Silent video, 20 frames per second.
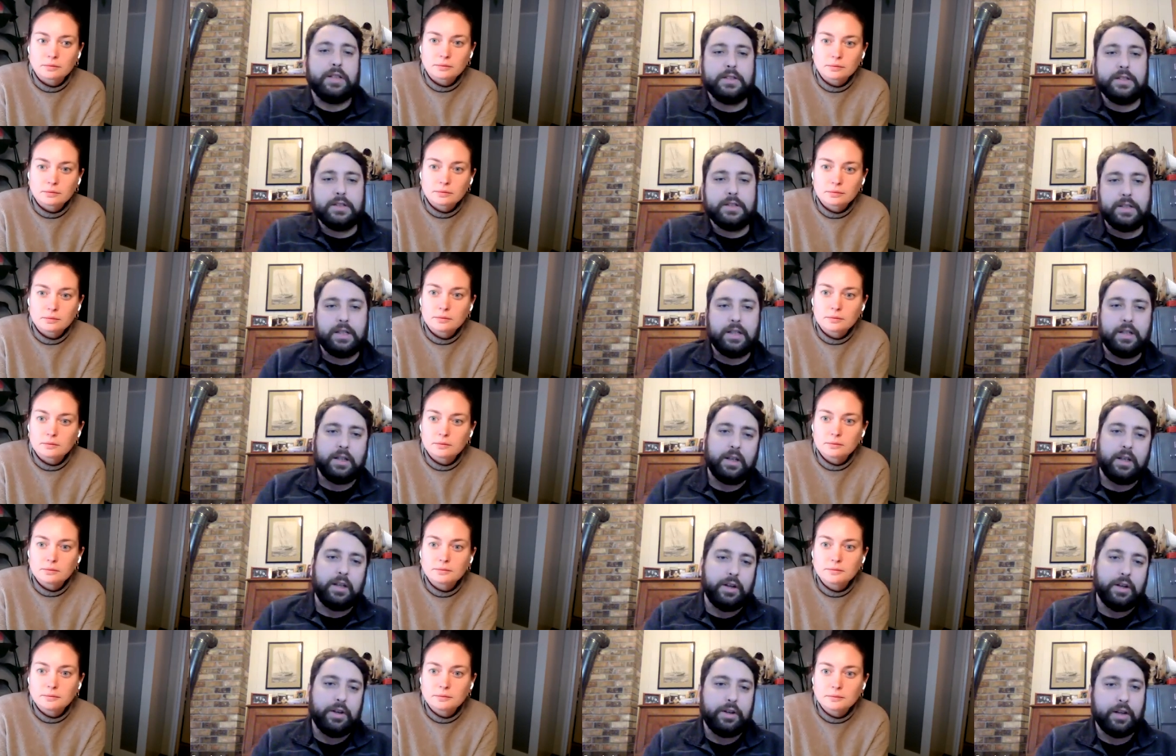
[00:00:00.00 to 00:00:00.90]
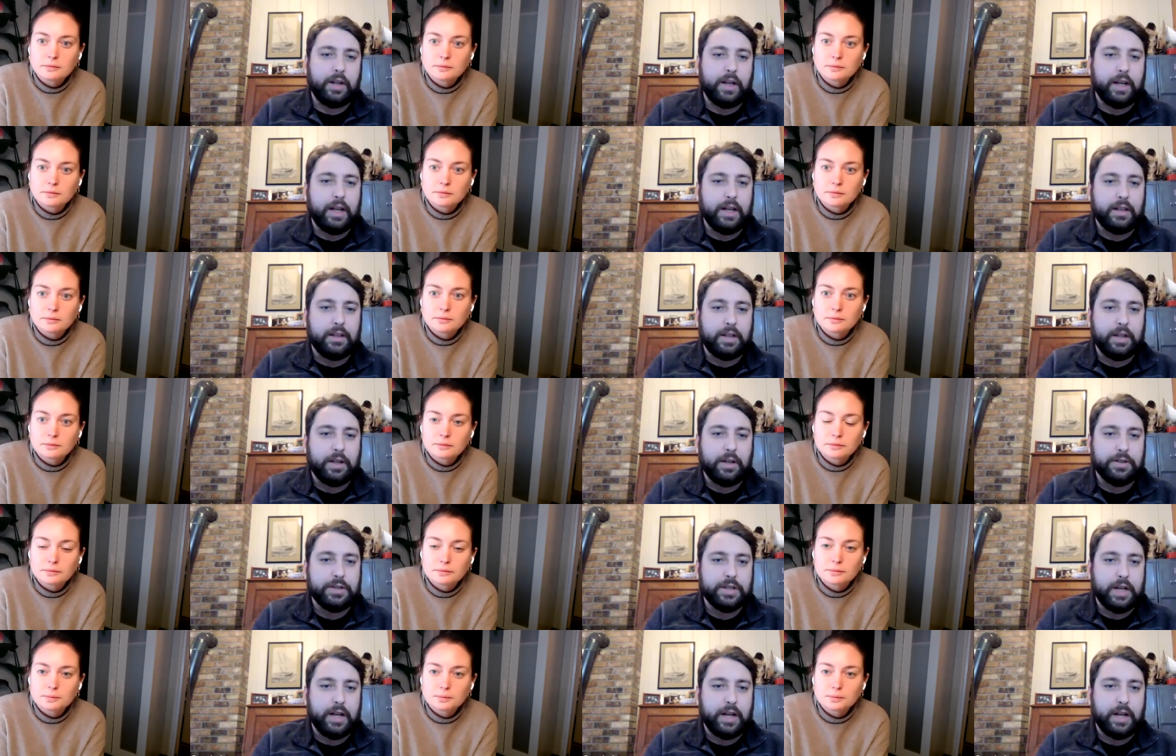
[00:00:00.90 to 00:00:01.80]
Speaker 1: can see, you can get
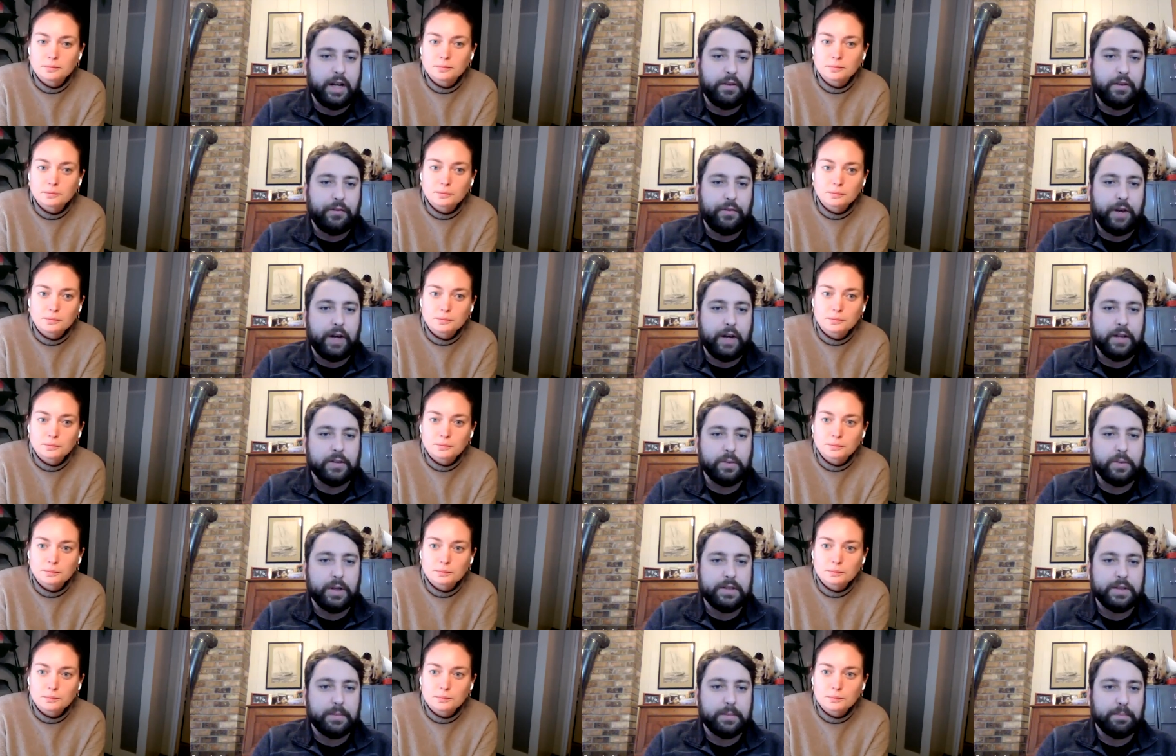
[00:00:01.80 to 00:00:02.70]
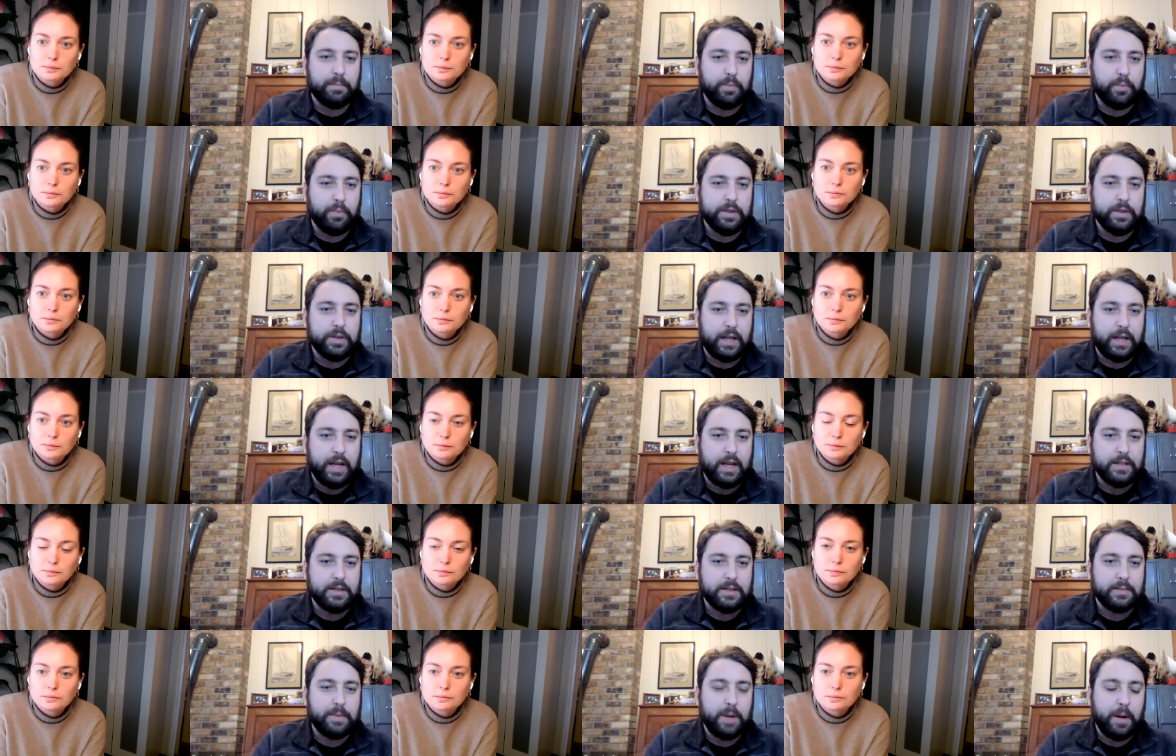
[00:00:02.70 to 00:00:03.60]
DOJ case files once a
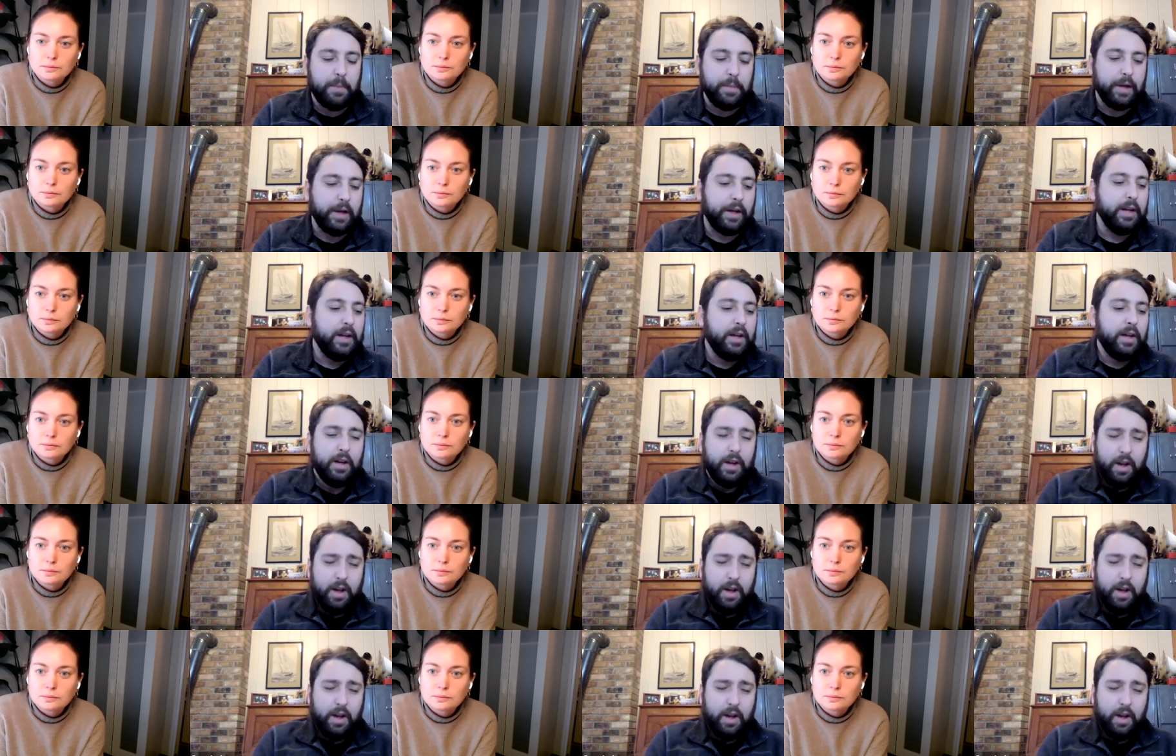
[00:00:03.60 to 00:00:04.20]
case is public.